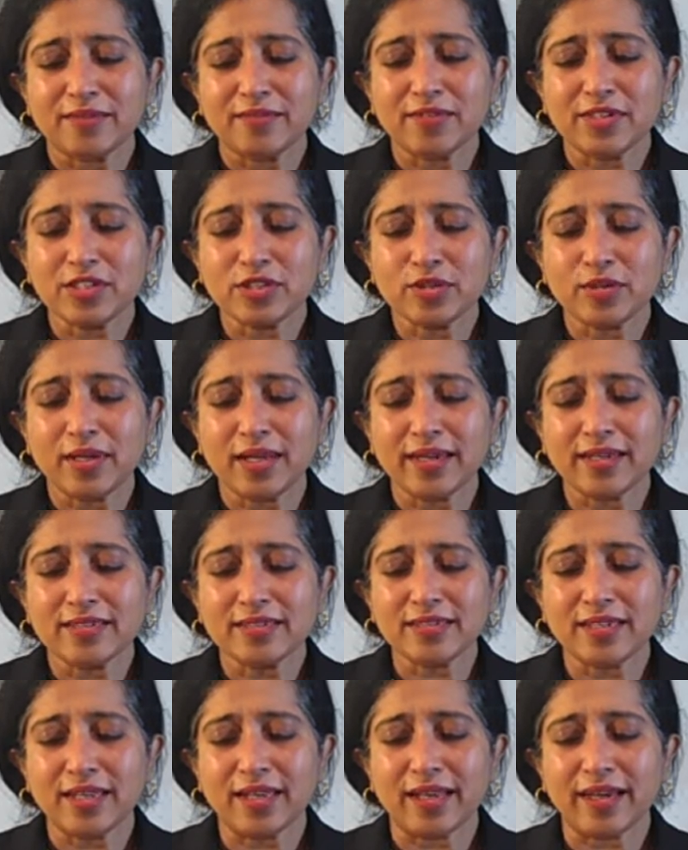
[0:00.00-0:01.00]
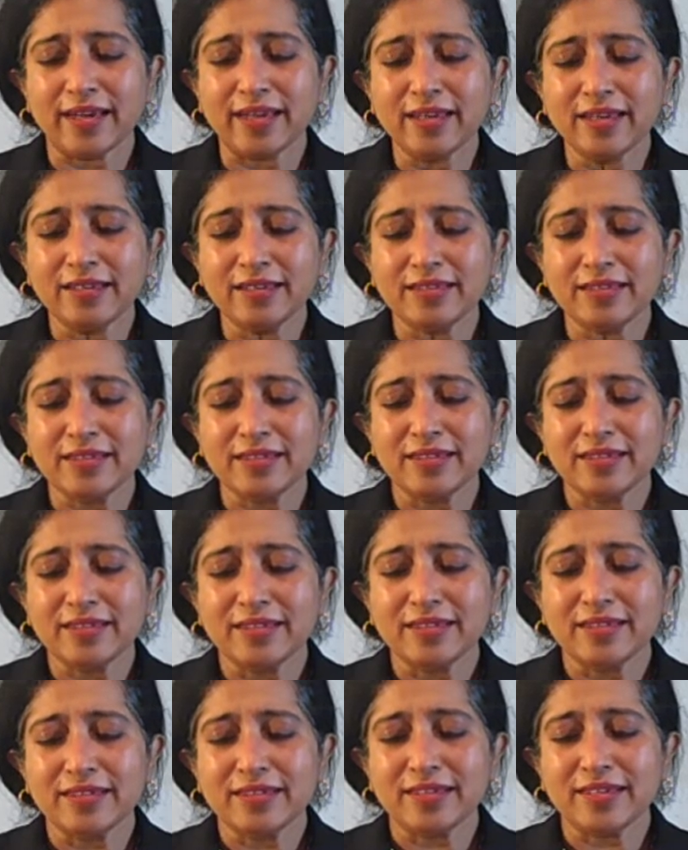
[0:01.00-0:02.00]
Visualize the light
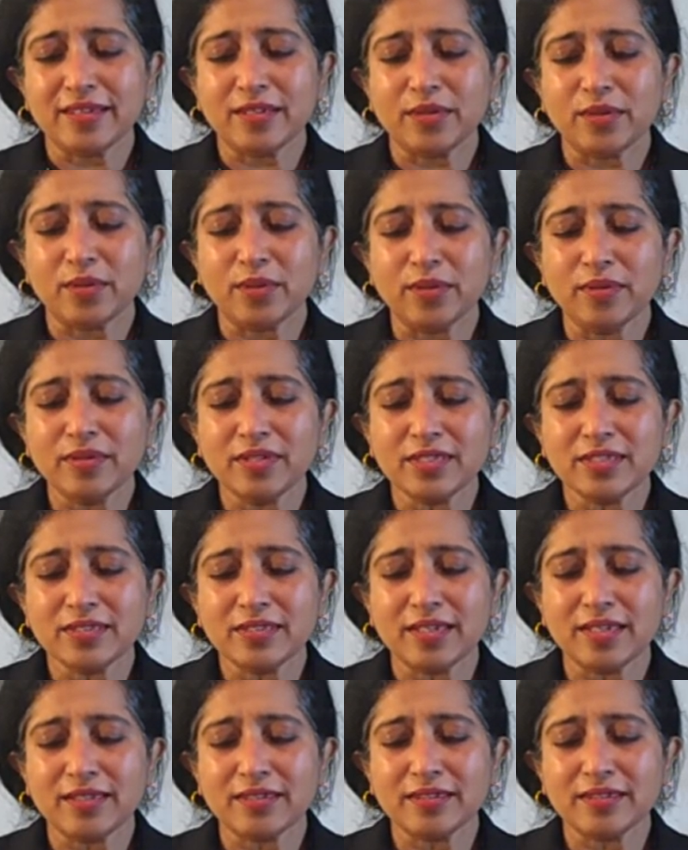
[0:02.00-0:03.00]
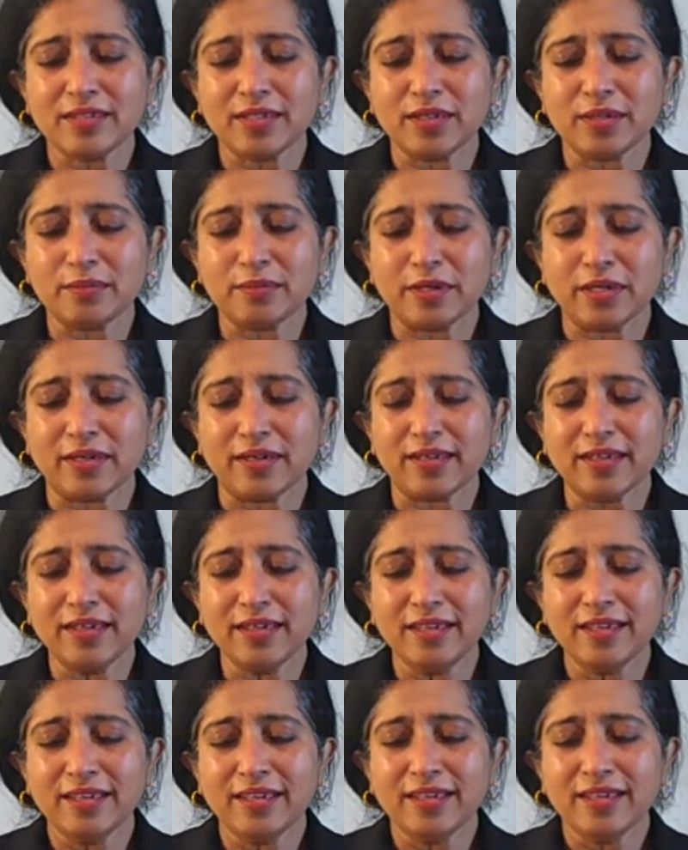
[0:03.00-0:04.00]
in all the cells in your body,
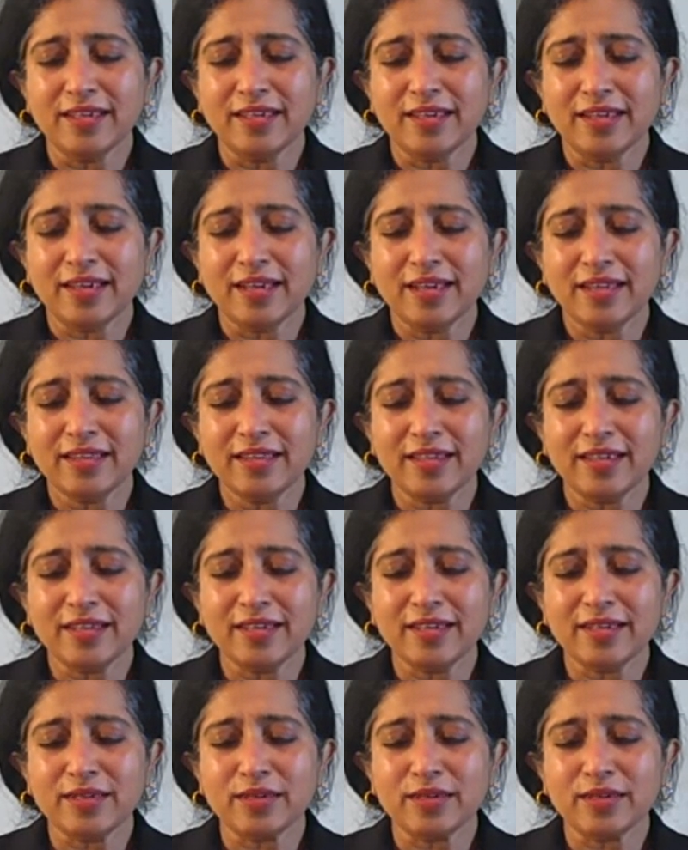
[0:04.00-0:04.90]
and then it